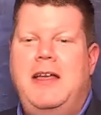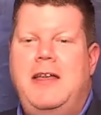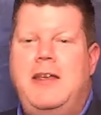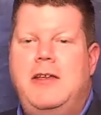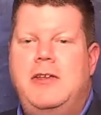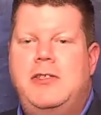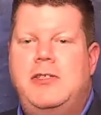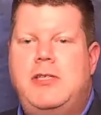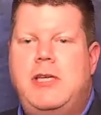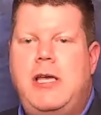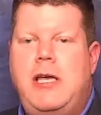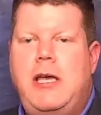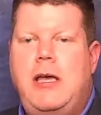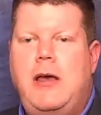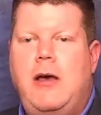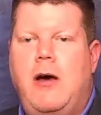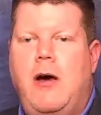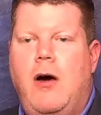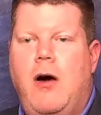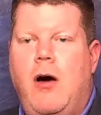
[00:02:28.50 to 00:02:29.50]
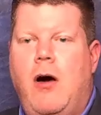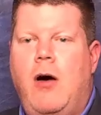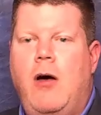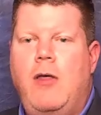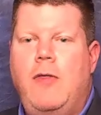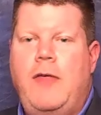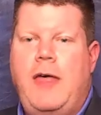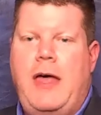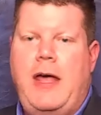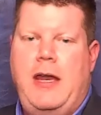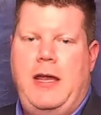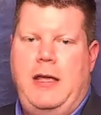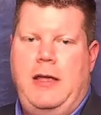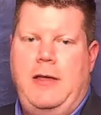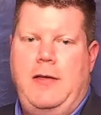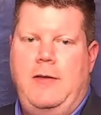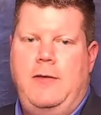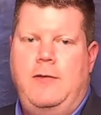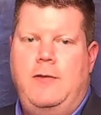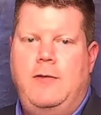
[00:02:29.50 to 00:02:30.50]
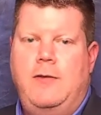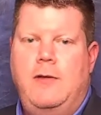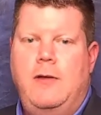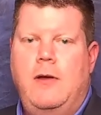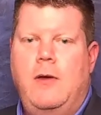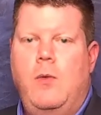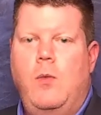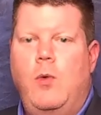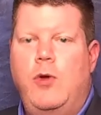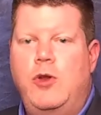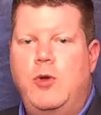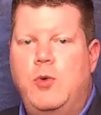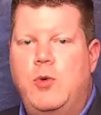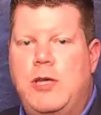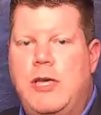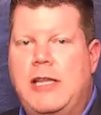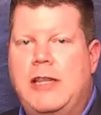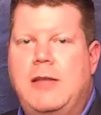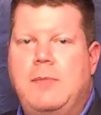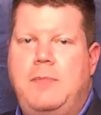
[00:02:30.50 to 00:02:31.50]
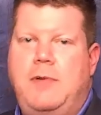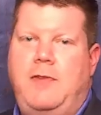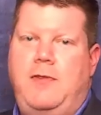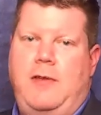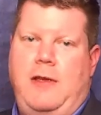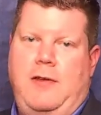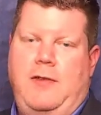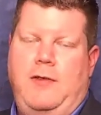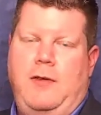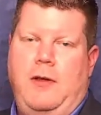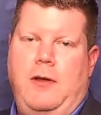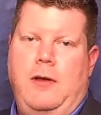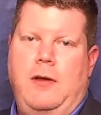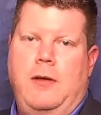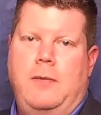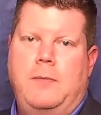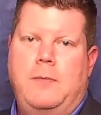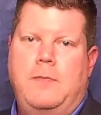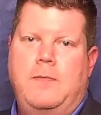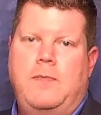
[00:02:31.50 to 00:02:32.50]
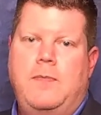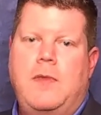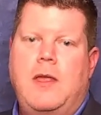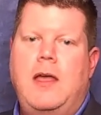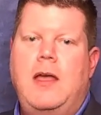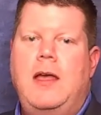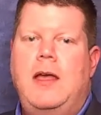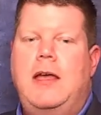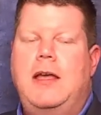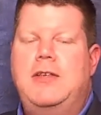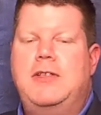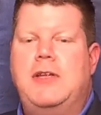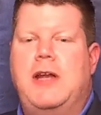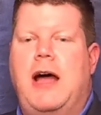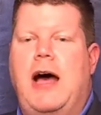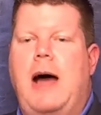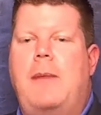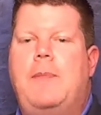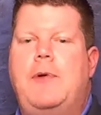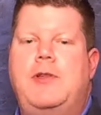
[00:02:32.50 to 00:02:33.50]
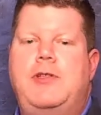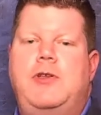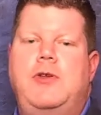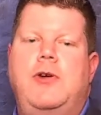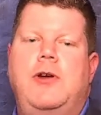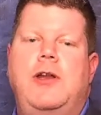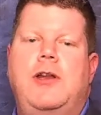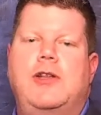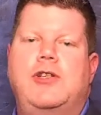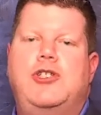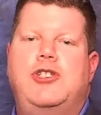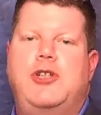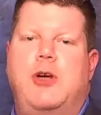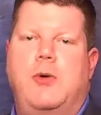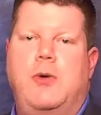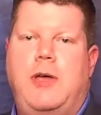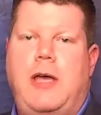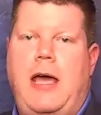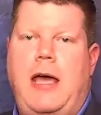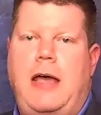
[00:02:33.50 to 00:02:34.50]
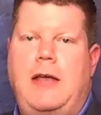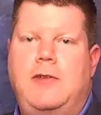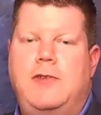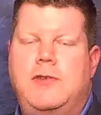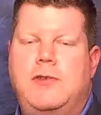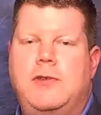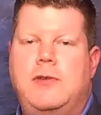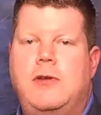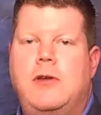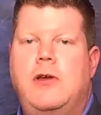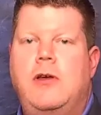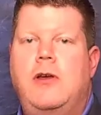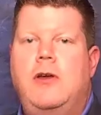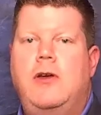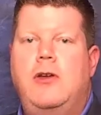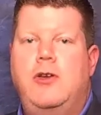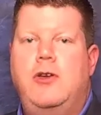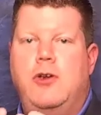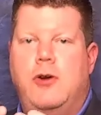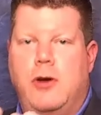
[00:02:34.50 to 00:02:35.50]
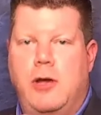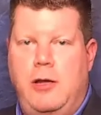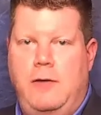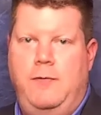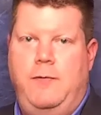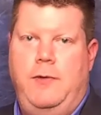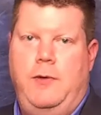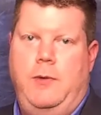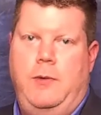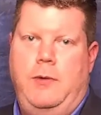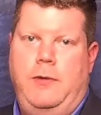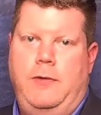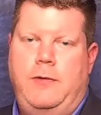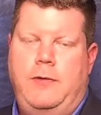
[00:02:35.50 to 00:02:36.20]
You see, all that is, when you get the position, is an opportunity to showcase your influence.